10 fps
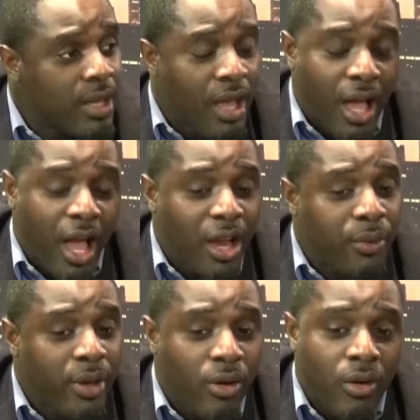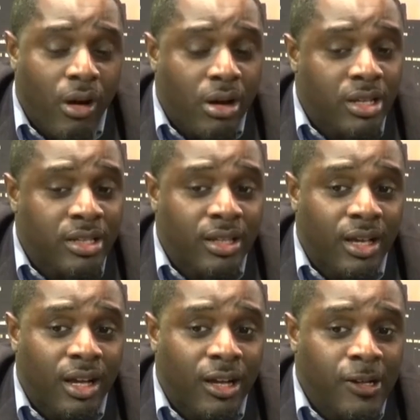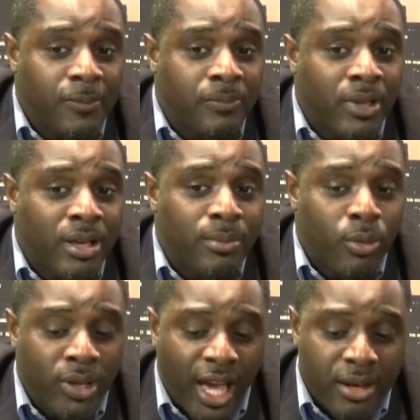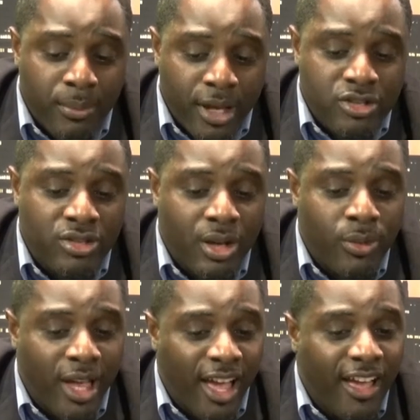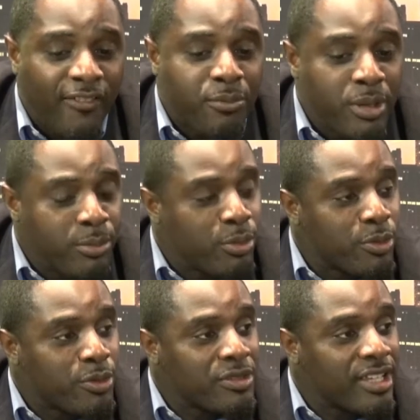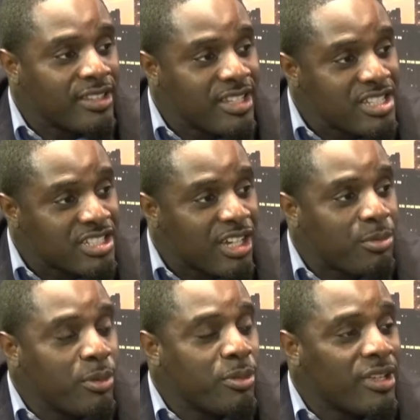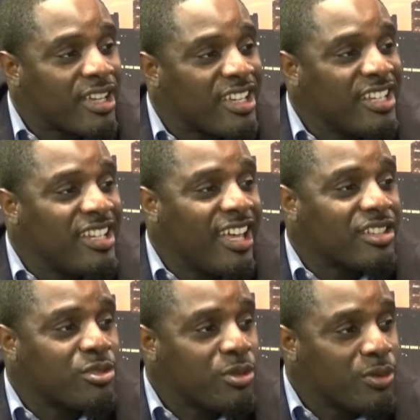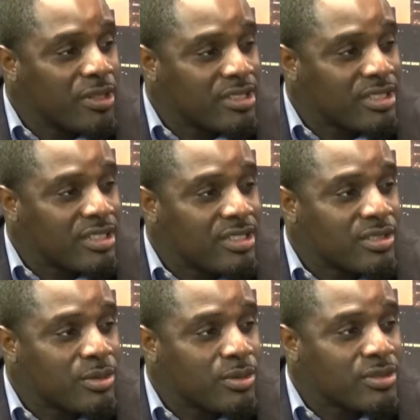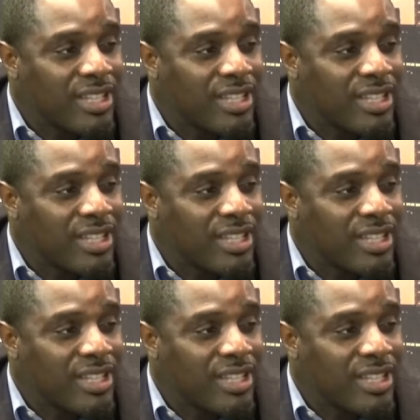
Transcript: I agree wholeheartedly. But we got to make sure that we have people that these young people can connect to going to these schools.